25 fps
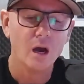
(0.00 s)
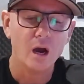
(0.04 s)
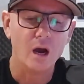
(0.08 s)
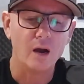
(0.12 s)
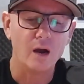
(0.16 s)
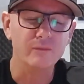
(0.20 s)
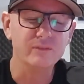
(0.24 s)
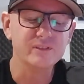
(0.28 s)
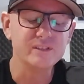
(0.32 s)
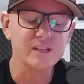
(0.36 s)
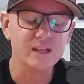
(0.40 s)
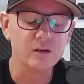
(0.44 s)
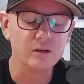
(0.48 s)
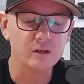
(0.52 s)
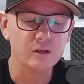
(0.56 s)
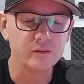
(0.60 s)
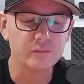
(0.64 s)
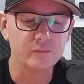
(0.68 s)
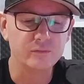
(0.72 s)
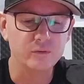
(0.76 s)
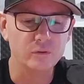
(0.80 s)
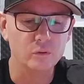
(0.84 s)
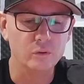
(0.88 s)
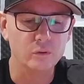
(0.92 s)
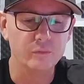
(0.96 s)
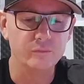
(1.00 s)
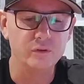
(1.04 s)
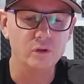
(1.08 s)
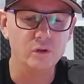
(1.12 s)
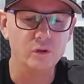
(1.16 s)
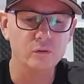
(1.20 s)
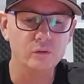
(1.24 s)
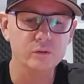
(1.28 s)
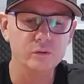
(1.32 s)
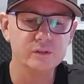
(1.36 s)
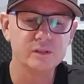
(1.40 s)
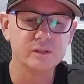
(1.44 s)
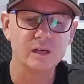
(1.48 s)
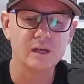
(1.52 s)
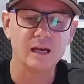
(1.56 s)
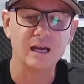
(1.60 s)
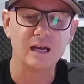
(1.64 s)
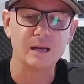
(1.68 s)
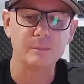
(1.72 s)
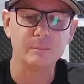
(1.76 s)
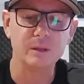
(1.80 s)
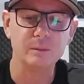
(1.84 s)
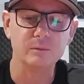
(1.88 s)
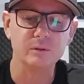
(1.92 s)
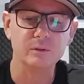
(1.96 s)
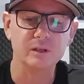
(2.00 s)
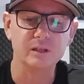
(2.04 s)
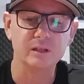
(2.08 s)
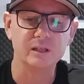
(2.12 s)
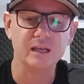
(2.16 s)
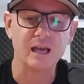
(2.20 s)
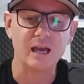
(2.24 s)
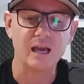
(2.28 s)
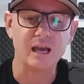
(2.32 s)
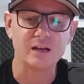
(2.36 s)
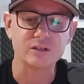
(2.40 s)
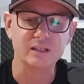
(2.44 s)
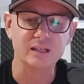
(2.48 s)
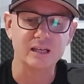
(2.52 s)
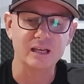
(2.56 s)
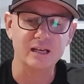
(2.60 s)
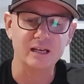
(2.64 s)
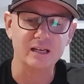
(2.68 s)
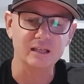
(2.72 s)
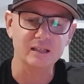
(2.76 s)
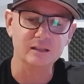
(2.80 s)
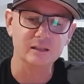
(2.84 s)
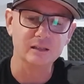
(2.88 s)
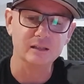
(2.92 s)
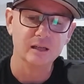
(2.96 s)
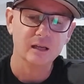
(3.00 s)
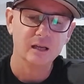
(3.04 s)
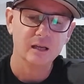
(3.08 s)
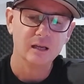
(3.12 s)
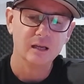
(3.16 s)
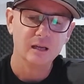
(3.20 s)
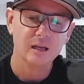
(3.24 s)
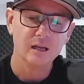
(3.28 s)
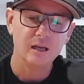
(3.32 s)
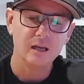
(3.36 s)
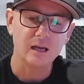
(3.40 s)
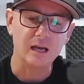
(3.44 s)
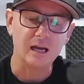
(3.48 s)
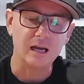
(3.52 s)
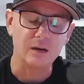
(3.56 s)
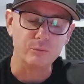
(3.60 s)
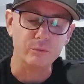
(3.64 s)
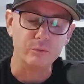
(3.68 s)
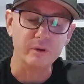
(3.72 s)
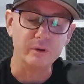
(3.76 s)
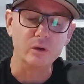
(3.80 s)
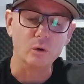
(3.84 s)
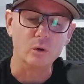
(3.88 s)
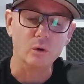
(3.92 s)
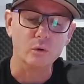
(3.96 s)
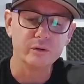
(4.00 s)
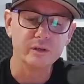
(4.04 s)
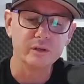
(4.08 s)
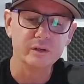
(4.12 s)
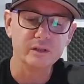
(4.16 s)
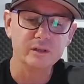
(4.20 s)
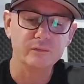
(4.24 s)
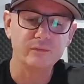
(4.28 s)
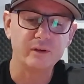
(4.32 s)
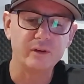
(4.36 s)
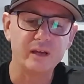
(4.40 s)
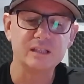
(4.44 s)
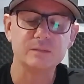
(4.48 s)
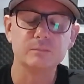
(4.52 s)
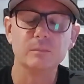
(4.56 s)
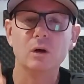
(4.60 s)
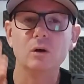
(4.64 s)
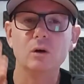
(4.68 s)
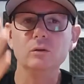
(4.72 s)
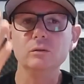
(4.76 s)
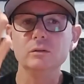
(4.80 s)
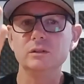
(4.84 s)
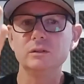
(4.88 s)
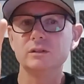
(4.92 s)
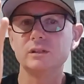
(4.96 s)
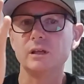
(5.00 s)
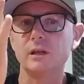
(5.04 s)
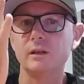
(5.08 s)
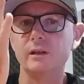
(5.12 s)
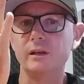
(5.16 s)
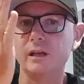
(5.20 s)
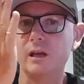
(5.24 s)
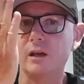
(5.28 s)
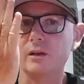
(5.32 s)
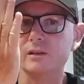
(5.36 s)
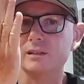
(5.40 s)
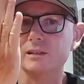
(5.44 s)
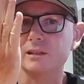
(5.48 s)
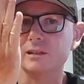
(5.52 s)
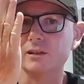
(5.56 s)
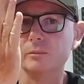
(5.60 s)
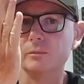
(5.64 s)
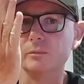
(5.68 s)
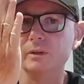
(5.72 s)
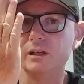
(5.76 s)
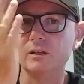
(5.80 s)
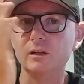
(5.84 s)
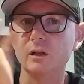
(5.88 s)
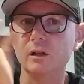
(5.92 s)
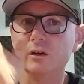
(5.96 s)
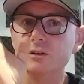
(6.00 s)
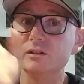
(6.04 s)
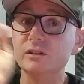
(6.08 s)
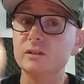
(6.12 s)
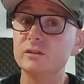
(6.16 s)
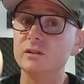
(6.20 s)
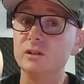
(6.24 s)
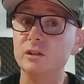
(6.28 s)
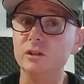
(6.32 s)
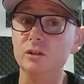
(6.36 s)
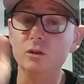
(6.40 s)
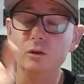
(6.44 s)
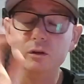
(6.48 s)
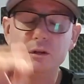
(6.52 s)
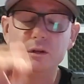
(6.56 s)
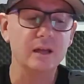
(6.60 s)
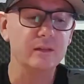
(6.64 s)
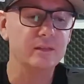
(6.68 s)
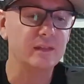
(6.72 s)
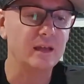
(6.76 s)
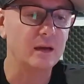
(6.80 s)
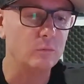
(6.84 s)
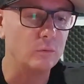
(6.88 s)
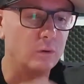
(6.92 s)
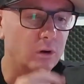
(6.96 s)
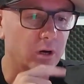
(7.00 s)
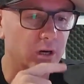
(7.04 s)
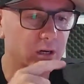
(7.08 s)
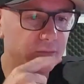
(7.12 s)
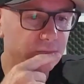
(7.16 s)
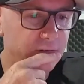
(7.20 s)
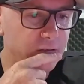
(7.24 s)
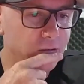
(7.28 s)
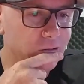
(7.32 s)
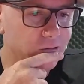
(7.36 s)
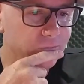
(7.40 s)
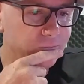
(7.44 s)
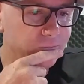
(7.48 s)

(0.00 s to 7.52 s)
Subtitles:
I've seen on a few reviews, people are actually getting reordering the face mold so that it goes a little bit closer, so you do get that wider field of